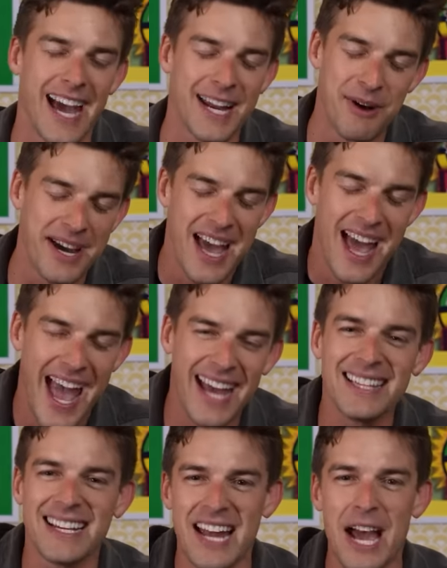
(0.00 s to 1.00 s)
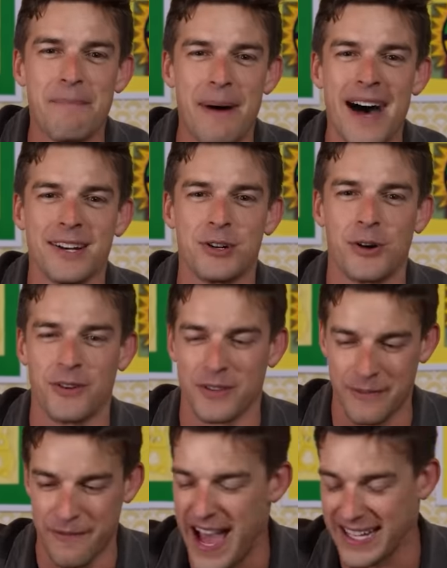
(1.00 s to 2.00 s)
Anyway, Haley and I bonded over
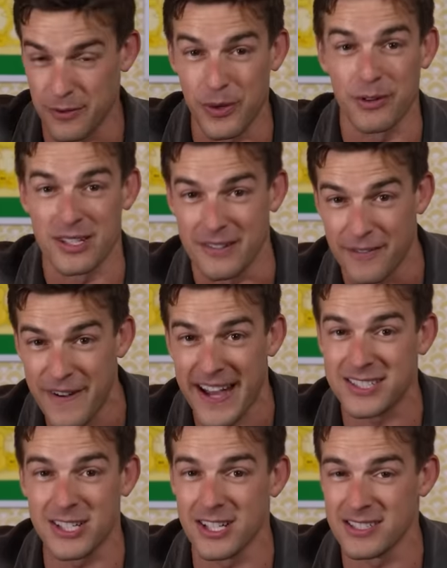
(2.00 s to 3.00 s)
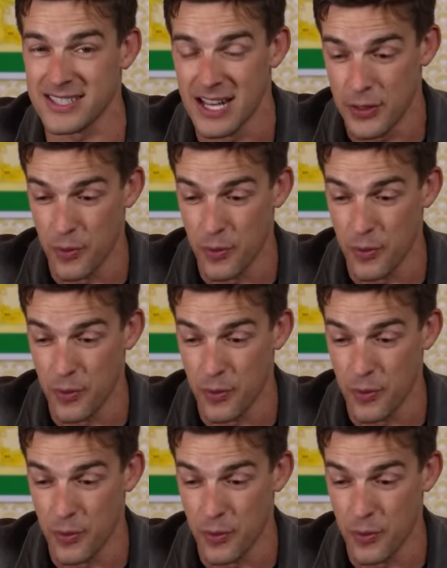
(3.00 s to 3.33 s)
the fact that we were the defectors,